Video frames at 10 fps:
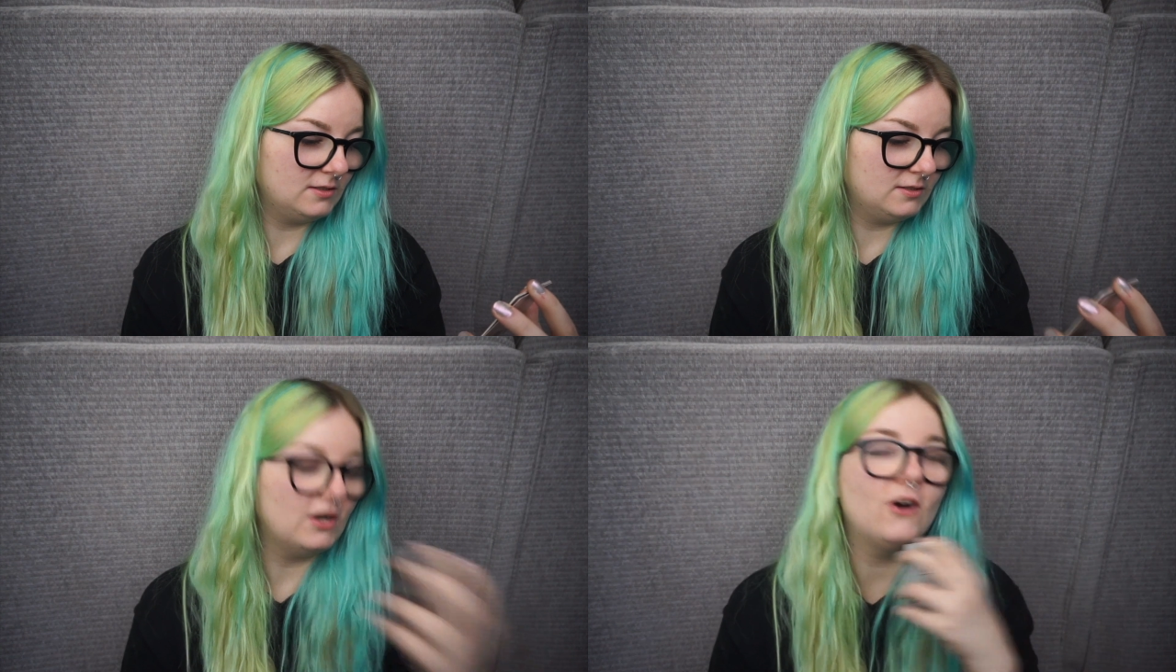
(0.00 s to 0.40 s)

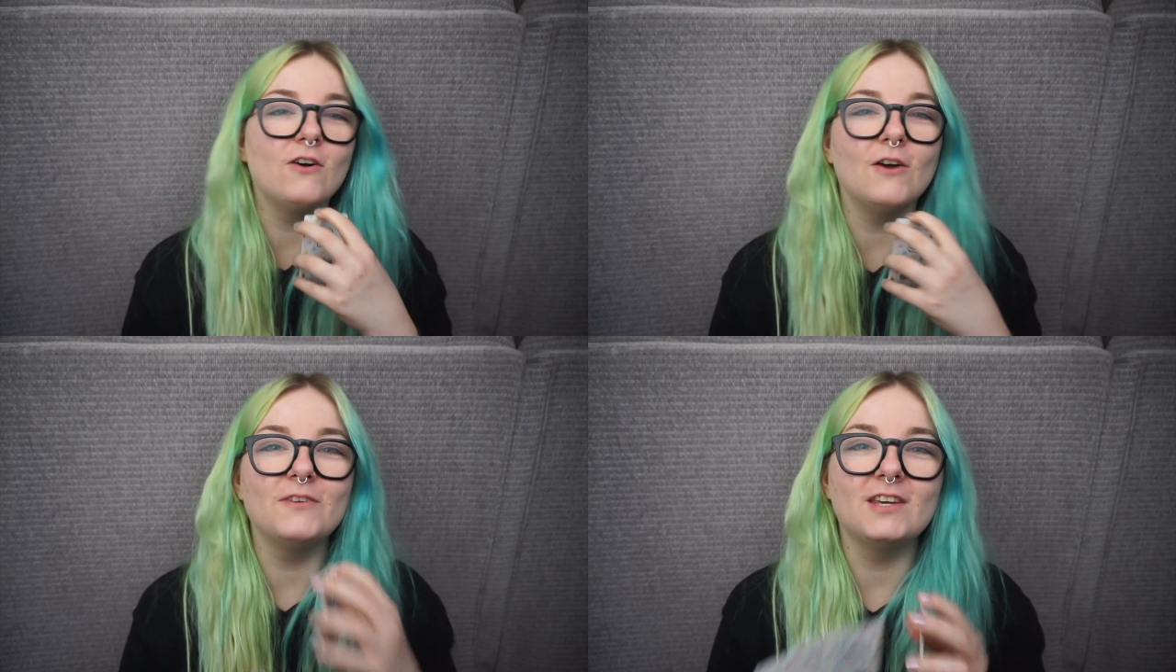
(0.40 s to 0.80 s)
Oh,
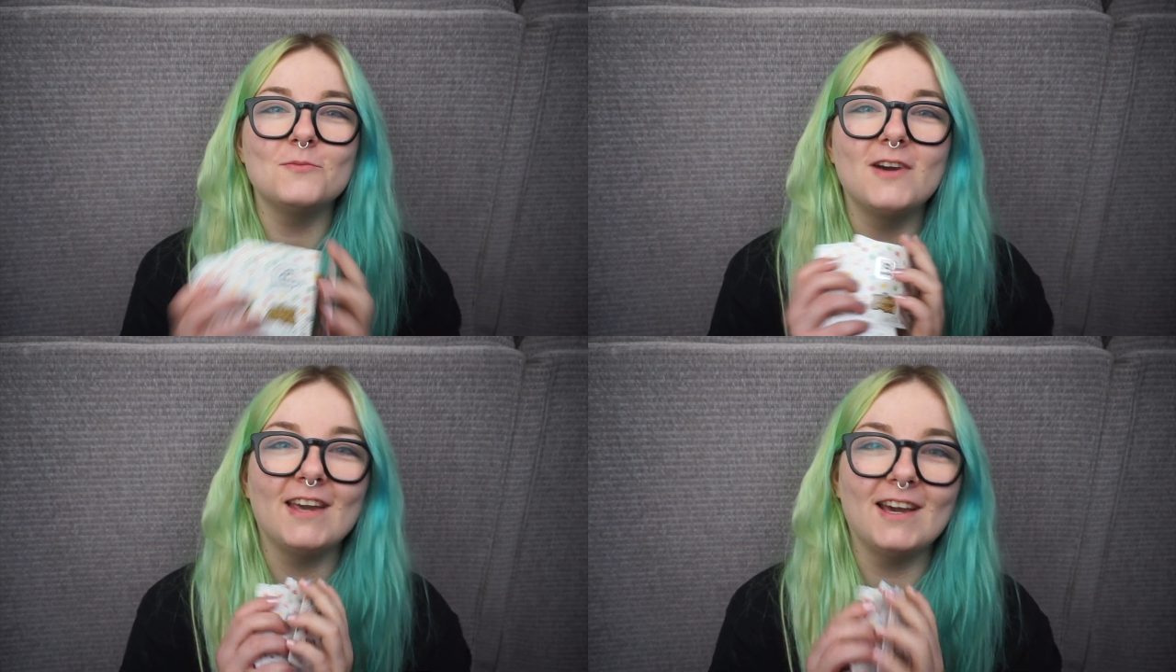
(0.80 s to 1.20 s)
I think I
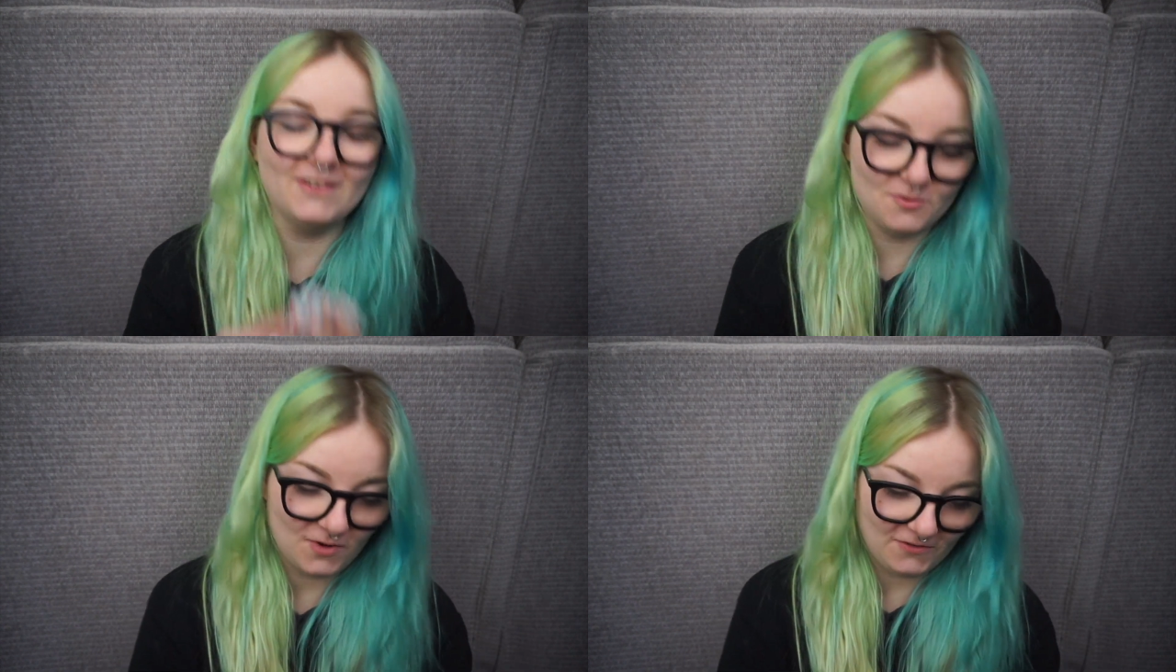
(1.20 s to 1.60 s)
might get her
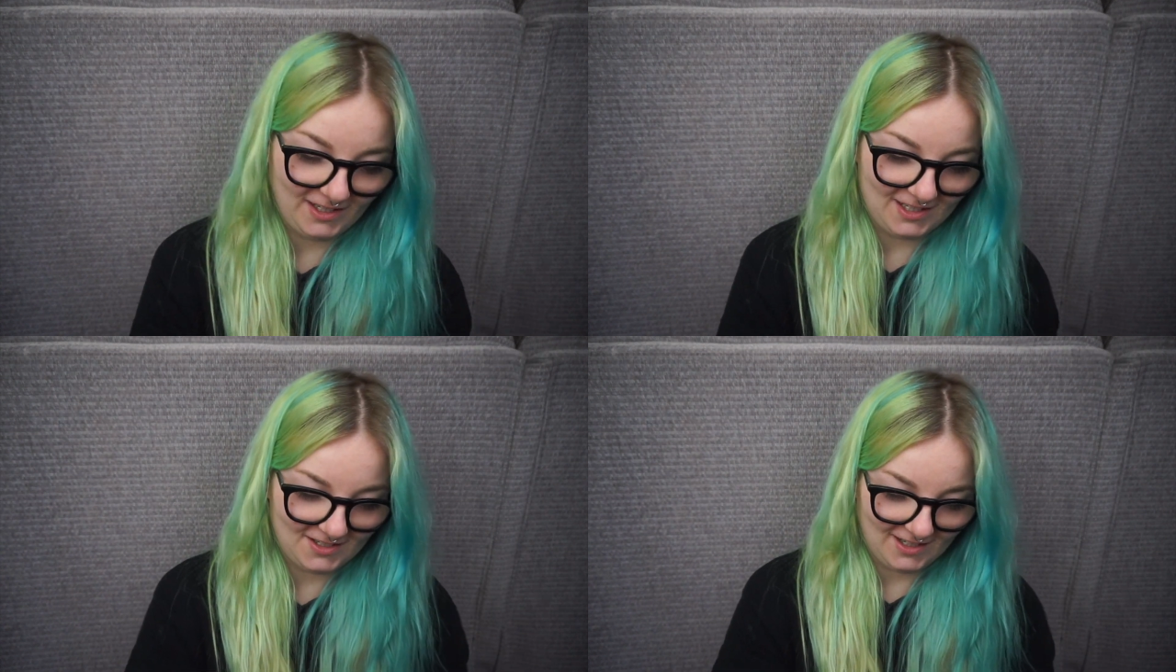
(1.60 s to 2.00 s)
in my
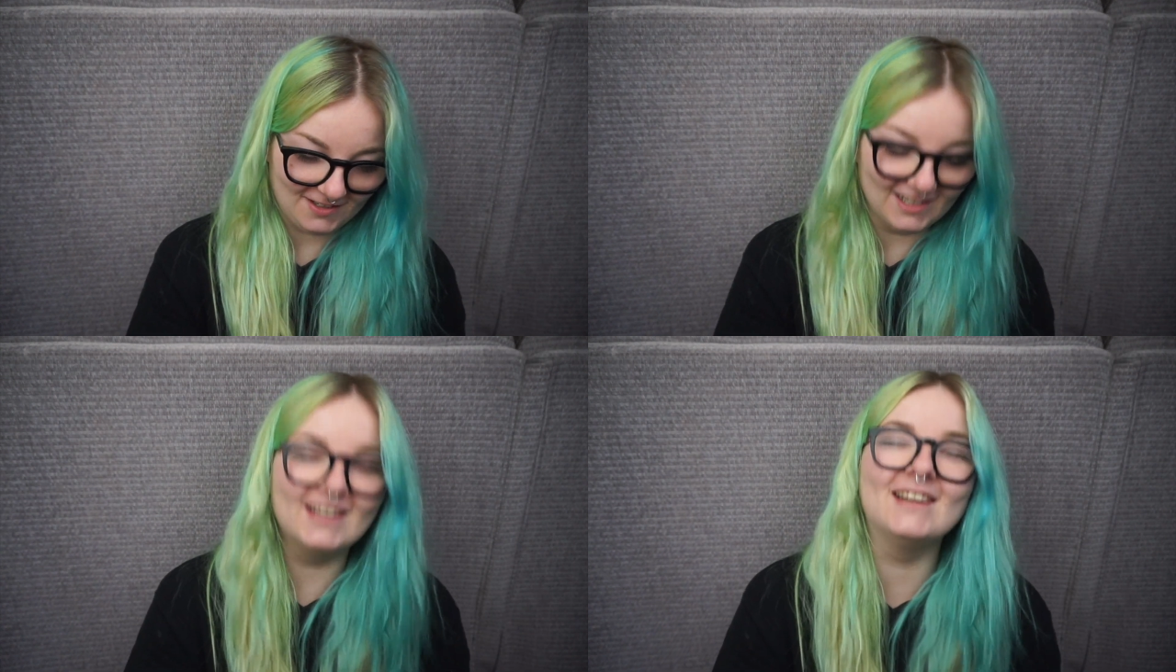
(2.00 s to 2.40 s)
village though.